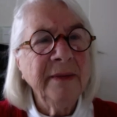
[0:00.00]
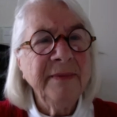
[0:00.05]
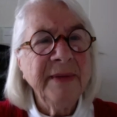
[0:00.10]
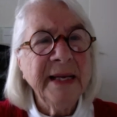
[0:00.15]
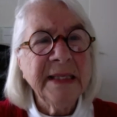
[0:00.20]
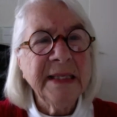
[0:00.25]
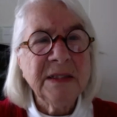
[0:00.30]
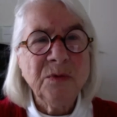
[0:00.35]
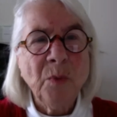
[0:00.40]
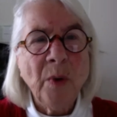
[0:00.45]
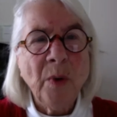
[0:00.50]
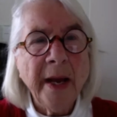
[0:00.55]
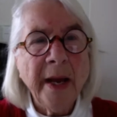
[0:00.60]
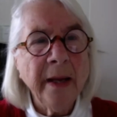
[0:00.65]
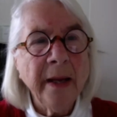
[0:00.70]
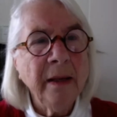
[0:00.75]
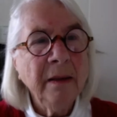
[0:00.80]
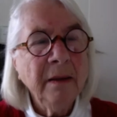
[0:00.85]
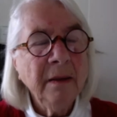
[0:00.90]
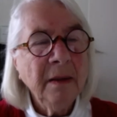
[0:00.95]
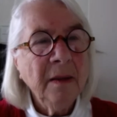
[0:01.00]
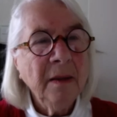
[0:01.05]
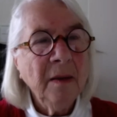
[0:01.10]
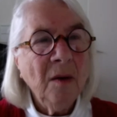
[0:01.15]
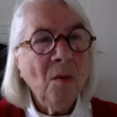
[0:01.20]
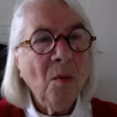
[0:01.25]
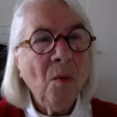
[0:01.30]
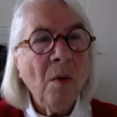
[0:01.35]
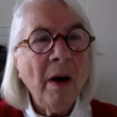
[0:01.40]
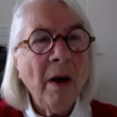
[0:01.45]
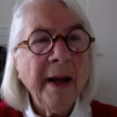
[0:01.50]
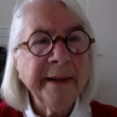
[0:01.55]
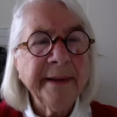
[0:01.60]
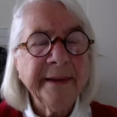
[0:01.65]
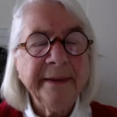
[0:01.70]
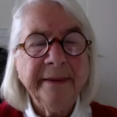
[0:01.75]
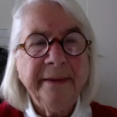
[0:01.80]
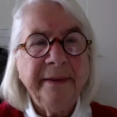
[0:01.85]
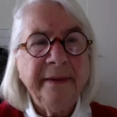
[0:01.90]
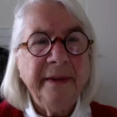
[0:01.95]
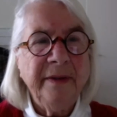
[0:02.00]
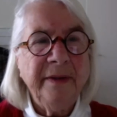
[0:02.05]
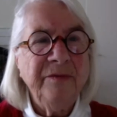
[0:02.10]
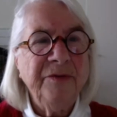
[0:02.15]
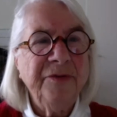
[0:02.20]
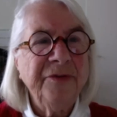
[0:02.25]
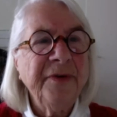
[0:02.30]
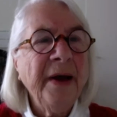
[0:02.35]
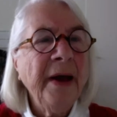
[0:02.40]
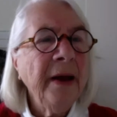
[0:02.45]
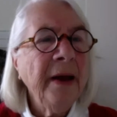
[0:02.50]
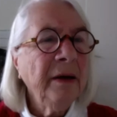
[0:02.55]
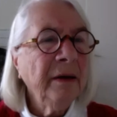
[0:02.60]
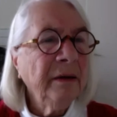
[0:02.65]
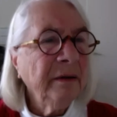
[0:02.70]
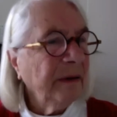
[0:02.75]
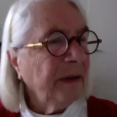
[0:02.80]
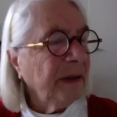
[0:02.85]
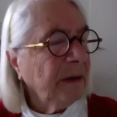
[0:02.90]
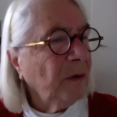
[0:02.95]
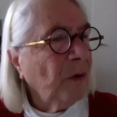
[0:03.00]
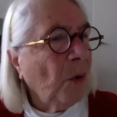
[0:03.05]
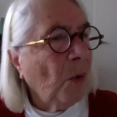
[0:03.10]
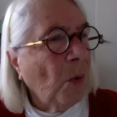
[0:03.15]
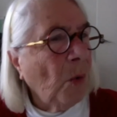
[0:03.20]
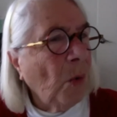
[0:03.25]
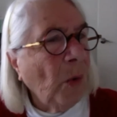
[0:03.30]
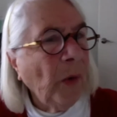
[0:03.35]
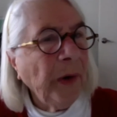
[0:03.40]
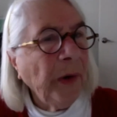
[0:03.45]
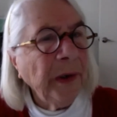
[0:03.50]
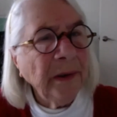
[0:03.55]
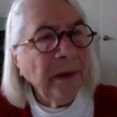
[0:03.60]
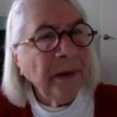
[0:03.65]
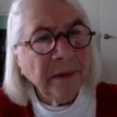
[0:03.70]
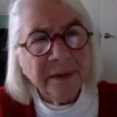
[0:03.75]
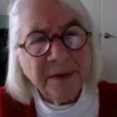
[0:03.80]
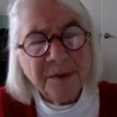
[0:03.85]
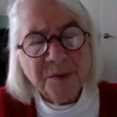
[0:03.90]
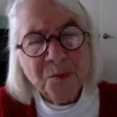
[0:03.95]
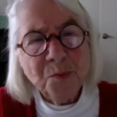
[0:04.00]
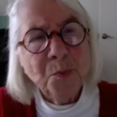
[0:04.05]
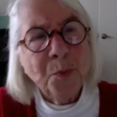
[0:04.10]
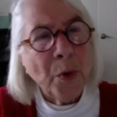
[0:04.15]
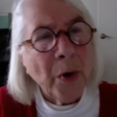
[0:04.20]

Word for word: And that's why water and fire and oil and